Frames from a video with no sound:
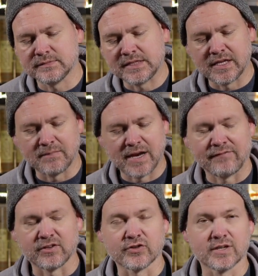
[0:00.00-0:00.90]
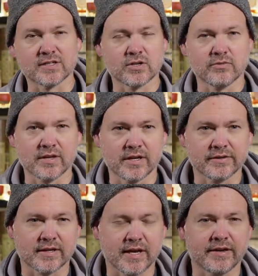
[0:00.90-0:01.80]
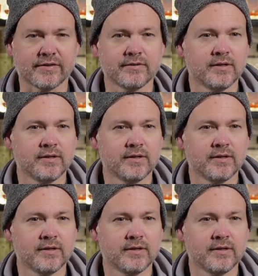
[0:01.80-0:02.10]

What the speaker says: I think I might have to drink this whole thing to kind of.